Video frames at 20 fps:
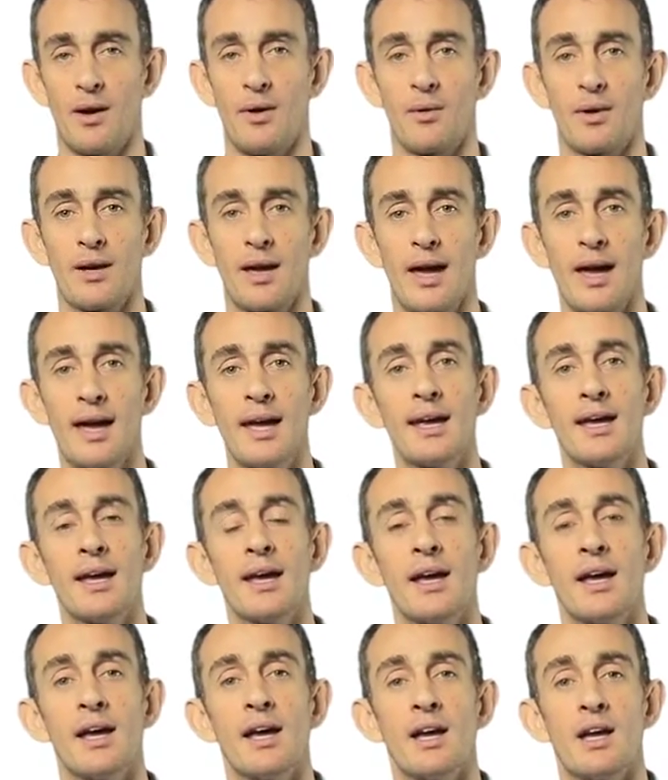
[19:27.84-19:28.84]
Okay?
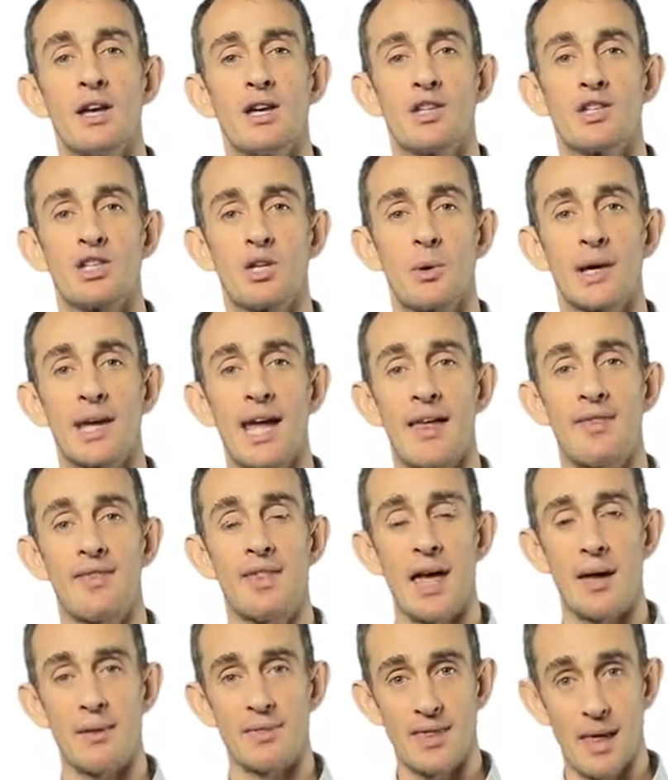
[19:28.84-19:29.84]
So again,
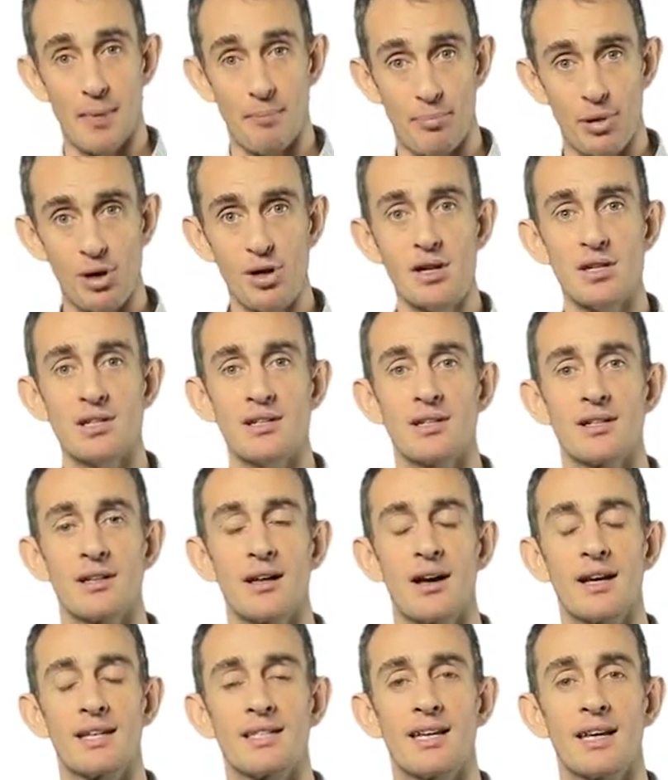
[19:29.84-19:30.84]
they're
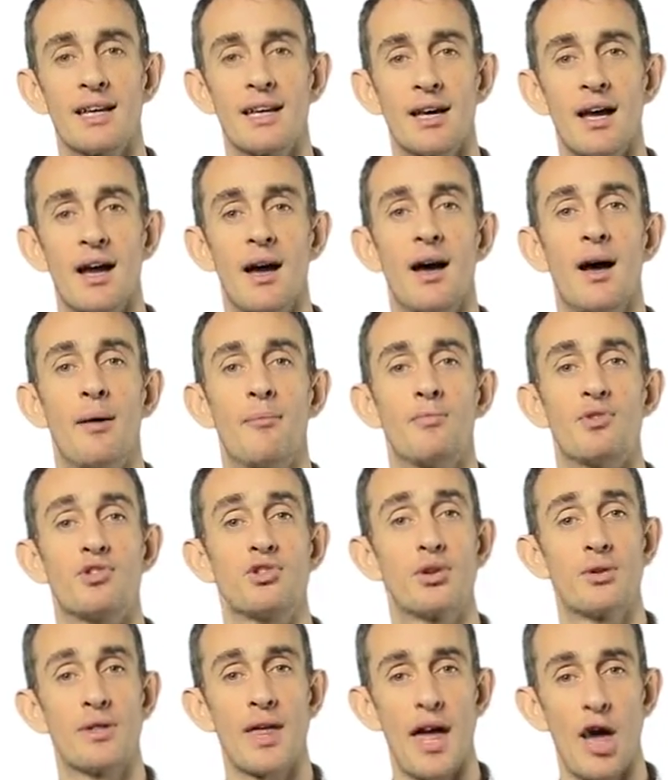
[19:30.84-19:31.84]
personalizing
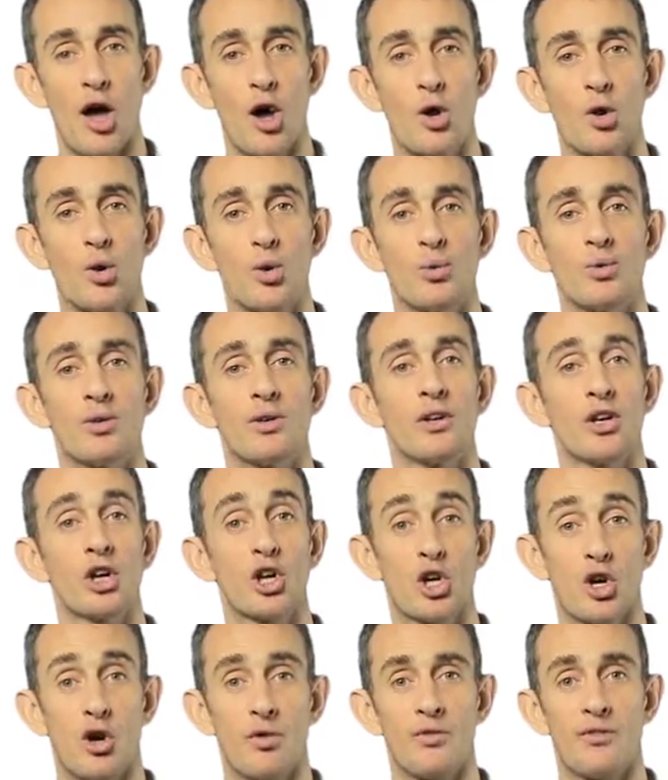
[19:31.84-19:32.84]
to their own
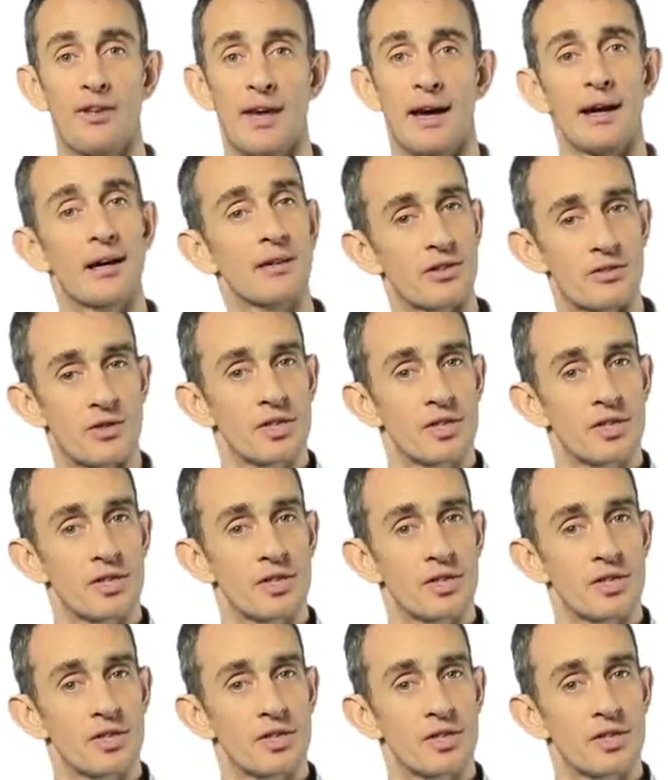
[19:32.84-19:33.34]
context.